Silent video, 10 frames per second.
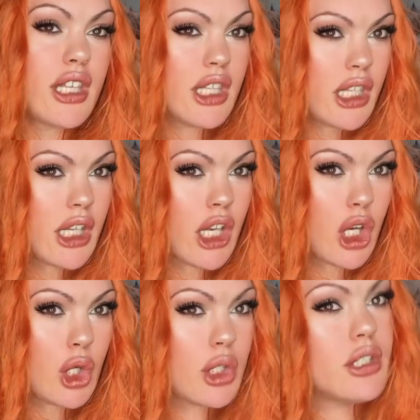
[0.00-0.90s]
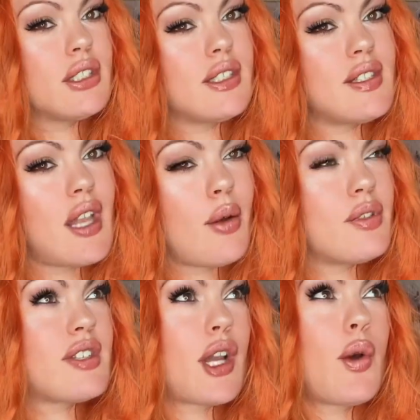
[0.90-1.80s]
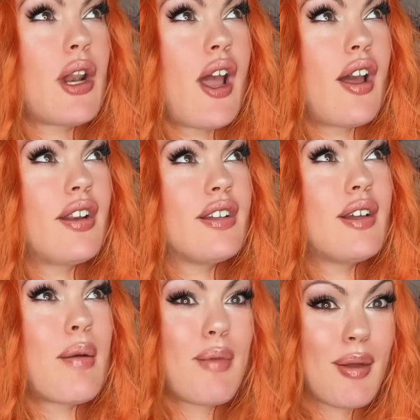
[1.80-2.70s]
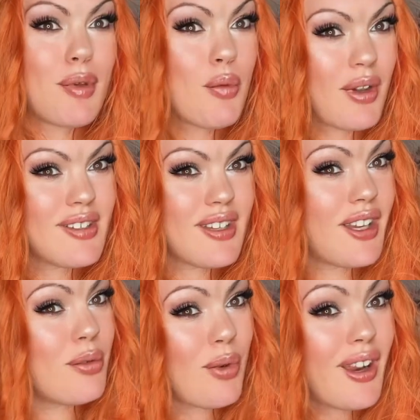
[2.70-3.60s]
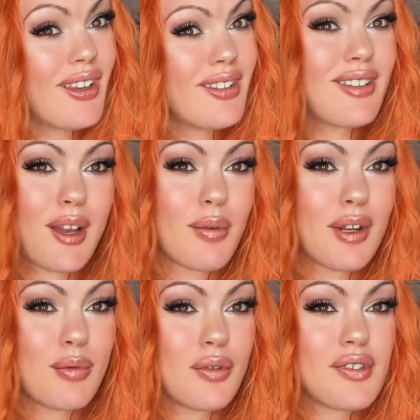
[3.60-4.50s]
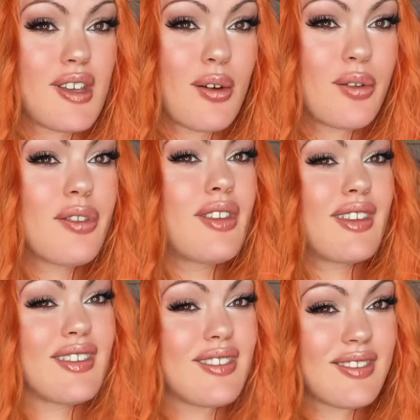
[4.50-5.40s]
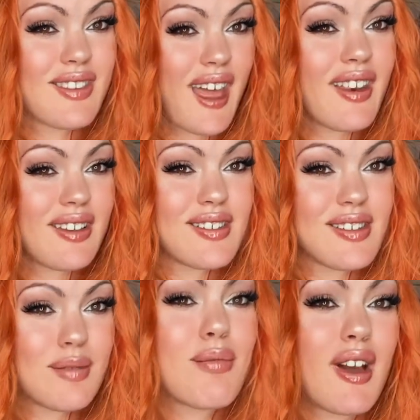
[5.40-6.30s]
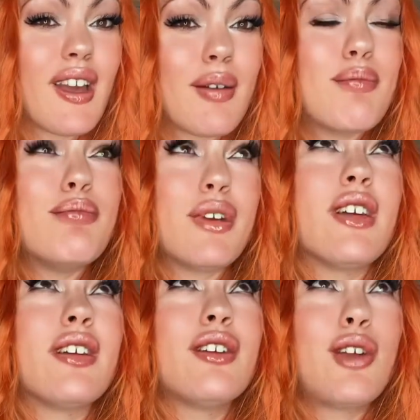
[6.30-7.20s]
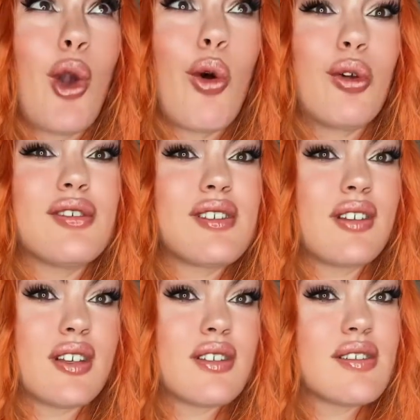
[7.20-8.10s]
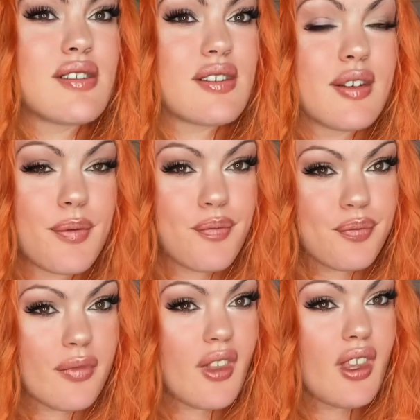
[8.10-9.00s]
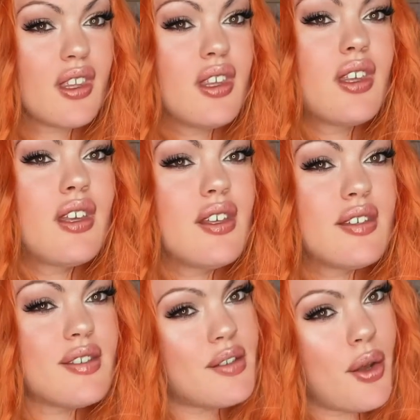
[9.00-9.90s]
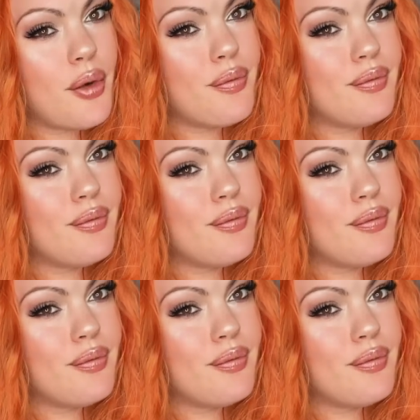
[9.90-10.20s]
you know, that's not what's going on. Maybe one day, right? I want to move south. That is in my big goals list. So,